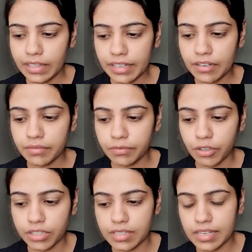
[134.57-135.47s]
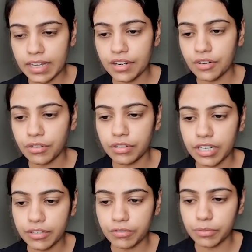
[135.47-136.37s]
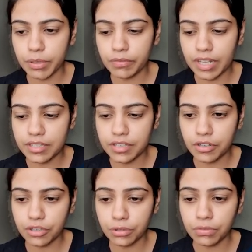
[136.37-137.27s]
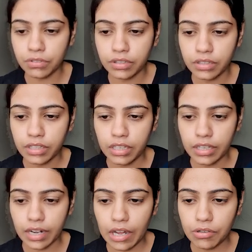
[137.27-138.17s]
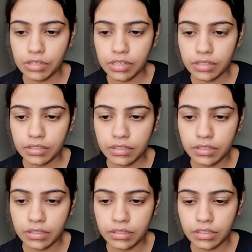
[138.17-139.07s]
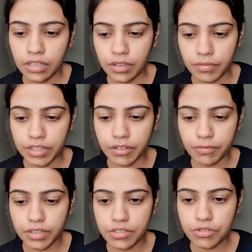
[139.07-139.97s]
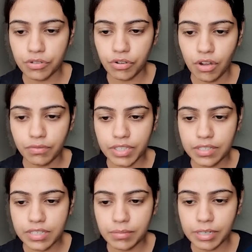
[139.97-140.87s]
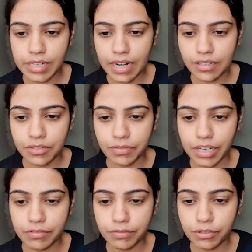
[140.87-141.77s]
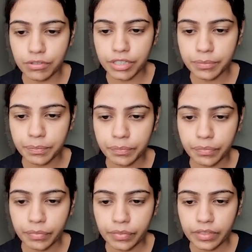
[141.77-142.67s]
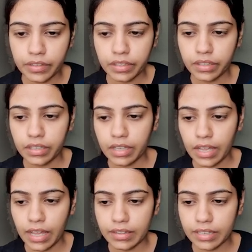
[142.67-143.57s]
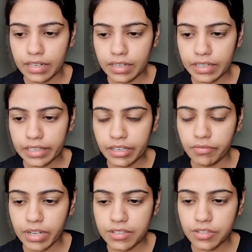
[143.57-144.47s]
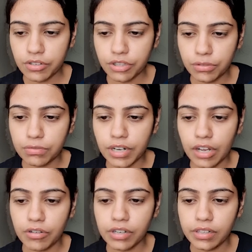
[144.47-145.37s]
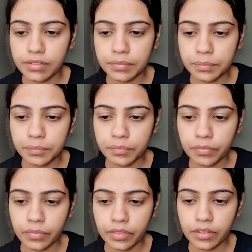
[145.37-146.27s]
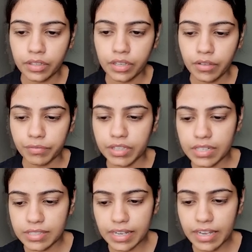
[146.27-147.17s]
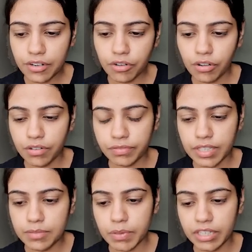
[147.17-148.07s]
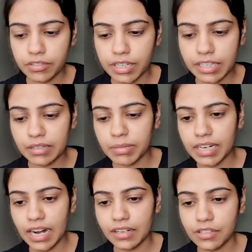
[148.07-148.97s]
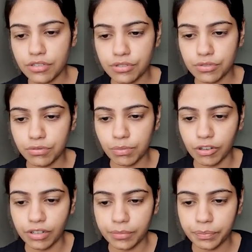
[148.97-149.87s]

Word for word: Then for the second row it would be 102 Rahul with the first row of this table, that is one fruit, and then again 102 Rahul with the second row of this particular table, that is two ball.